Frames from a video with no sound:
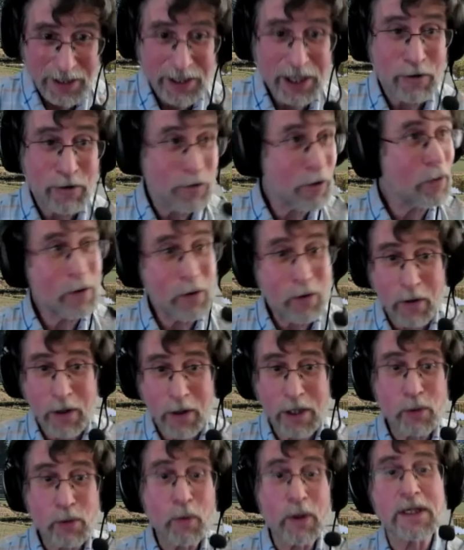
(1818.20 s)
They grow
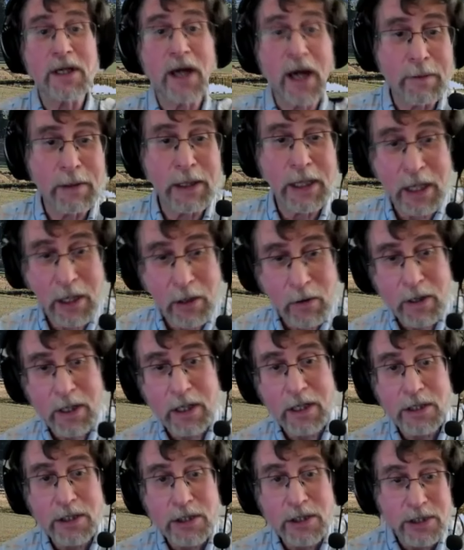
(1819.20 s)
according to what time of year
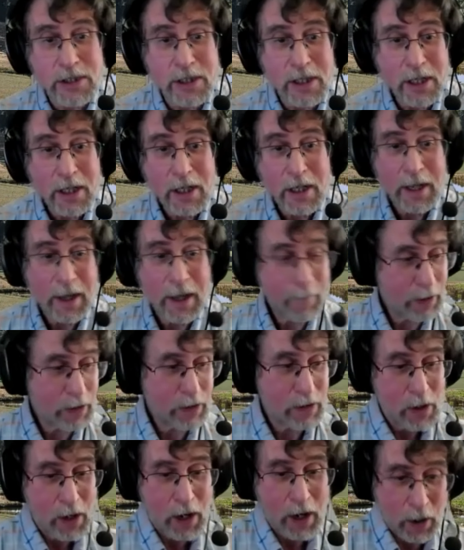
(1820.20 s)
it is. I
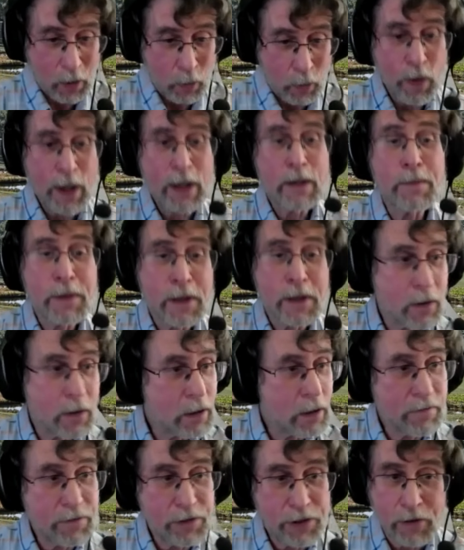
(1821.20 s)
mean, a wait
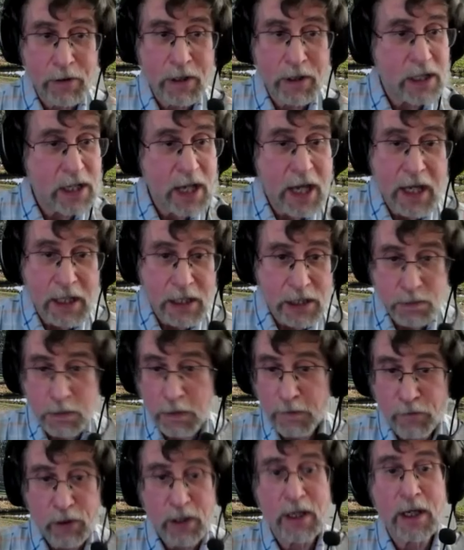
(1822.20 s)
period of 30 days
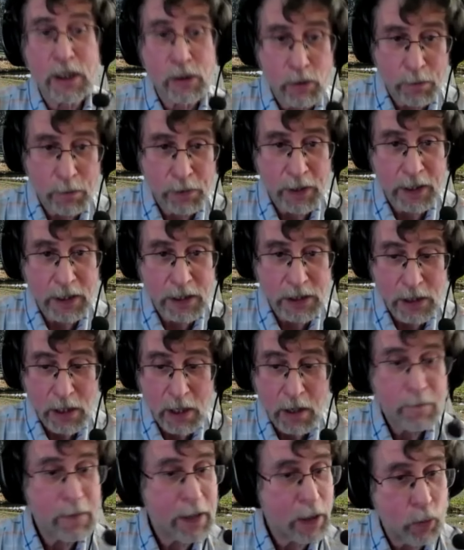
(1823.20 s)
before you get to a place
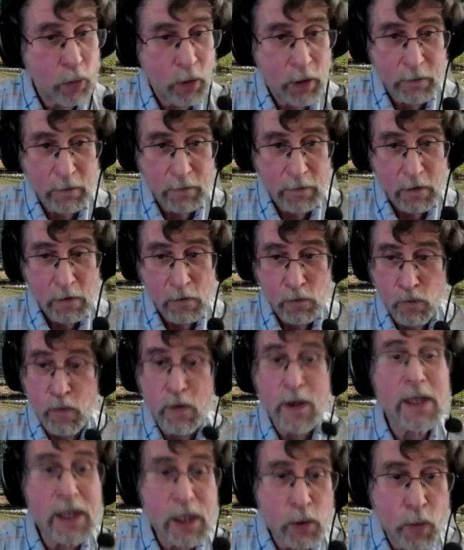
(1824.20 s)
may work
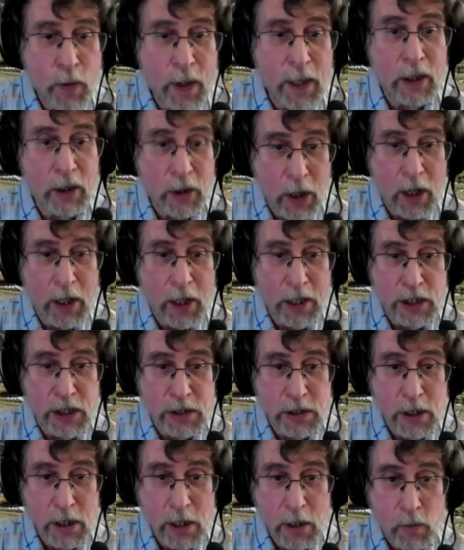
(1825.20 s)
really well in
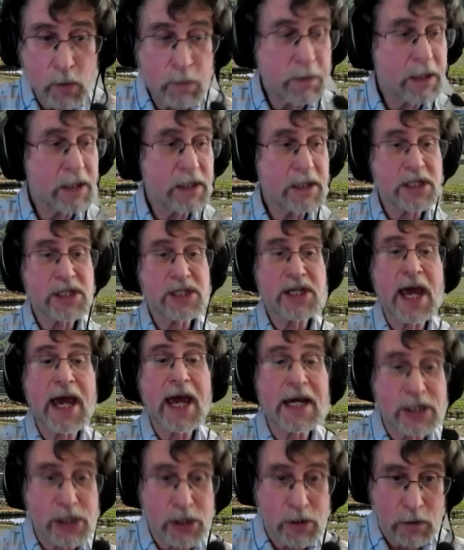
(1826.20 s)
August, would be a
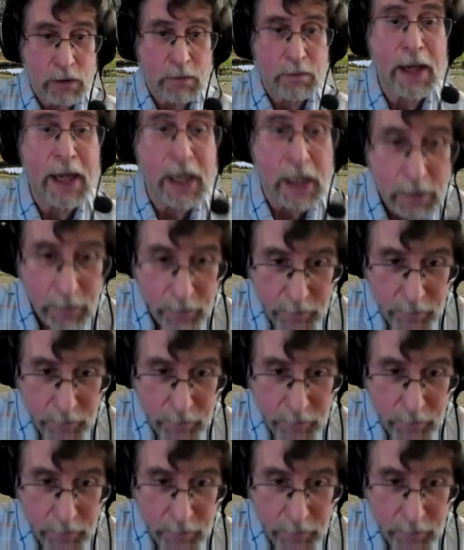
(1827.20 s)
disaster in May.